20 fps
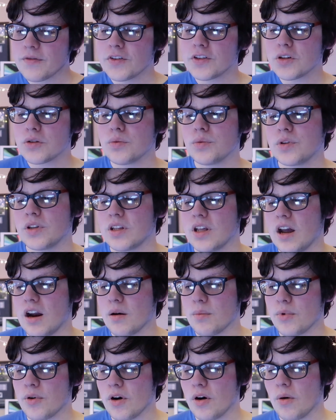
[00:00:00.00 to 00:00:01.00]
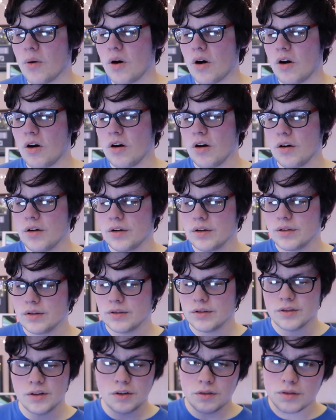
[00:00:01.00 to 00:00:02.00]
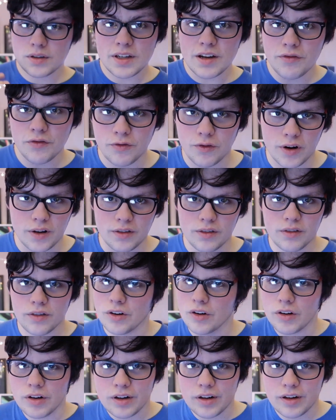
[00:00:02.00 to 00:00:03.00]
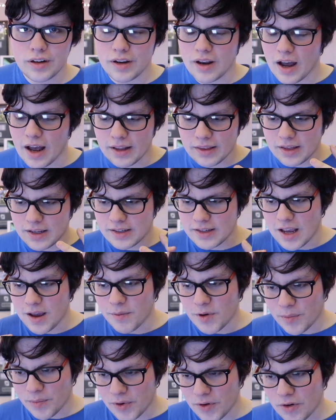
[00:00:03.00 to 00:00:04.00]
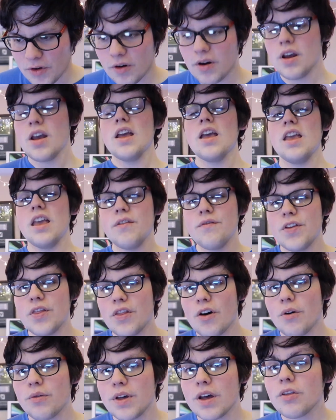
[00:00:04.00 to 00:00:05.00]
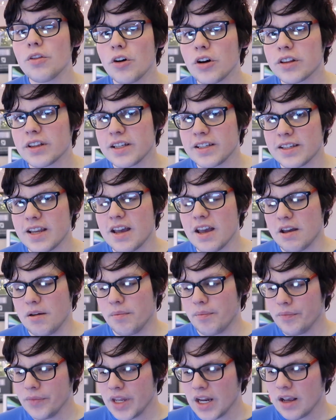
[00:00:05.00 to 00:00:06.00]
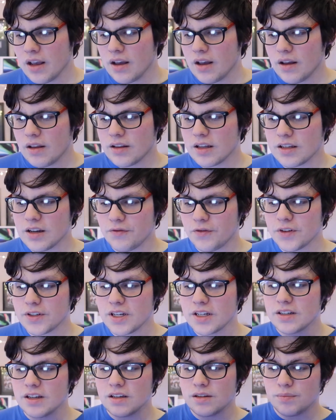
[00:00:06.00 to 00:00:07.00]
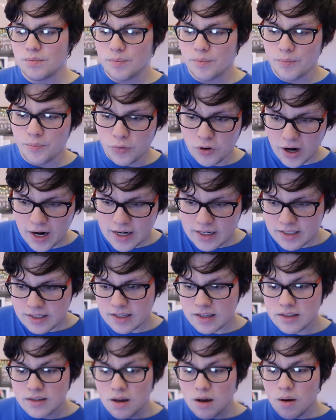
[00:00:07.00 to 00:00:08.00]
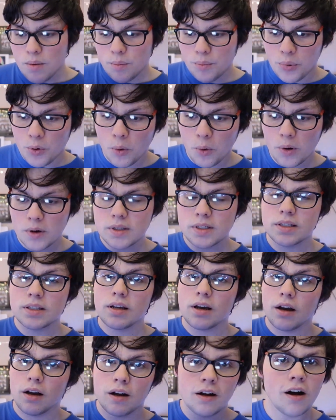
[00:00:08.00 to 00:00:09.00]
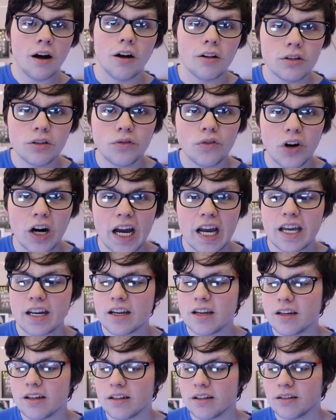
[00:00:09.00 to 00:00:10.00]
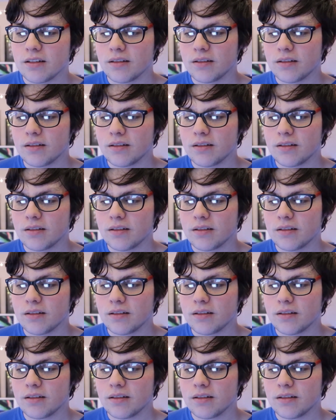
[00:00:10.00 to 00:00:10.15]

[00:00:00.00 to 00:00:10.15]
differences between the Air Pro are, they're different. They're not the same computer, even though they look the same. The differences is prices, ports, color variety,